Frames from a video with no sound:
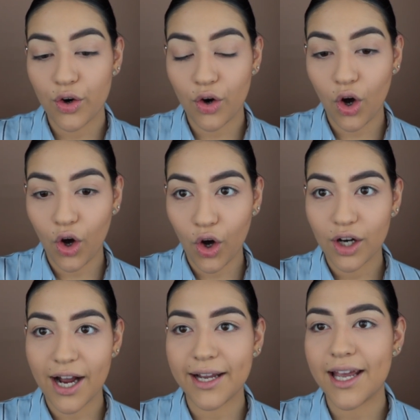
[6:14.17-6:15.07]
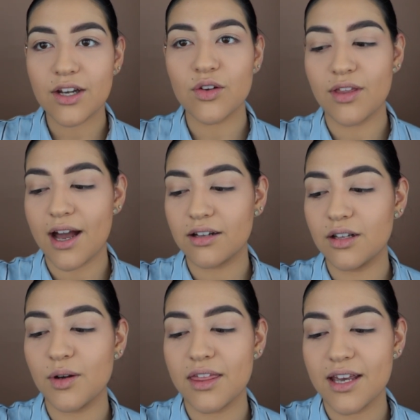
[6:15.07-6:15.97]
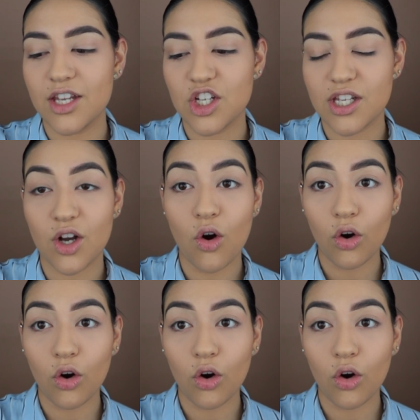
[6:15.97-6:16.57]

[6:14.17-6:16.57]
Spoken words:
I can't do that Chloe thing, and she's like,